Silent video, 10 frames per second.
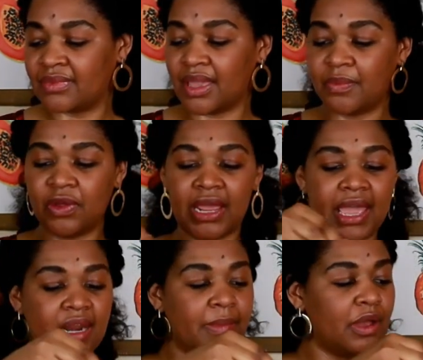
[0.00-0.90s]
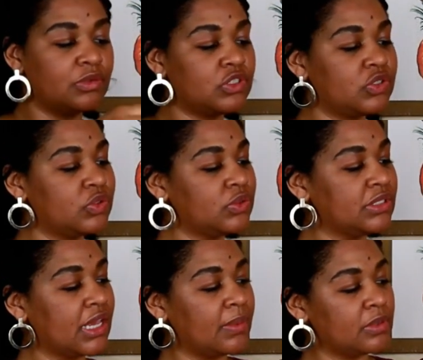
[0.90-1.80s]
I'm going to add about 2
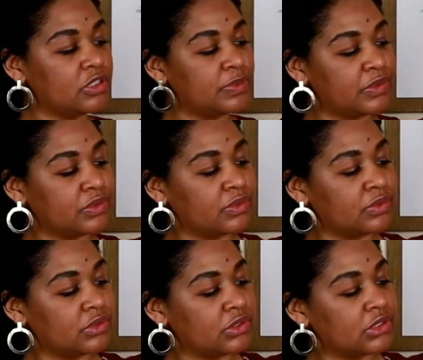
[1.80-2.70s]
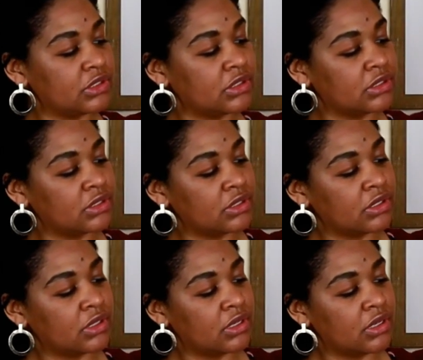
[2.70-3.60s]
tablespoons
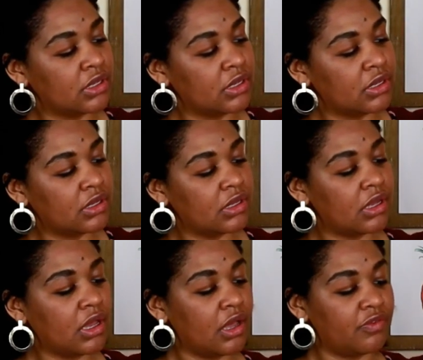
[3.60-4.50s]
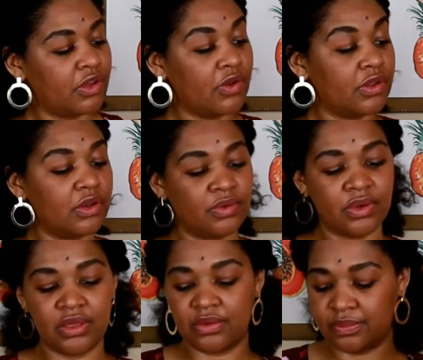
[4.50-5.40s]
of coconut
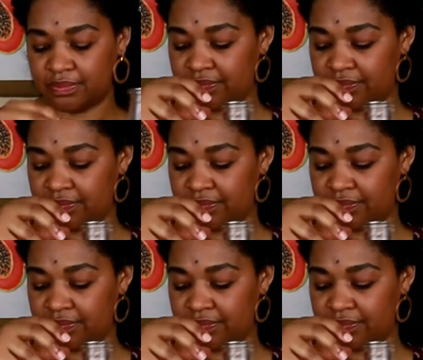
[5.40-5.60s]
oil,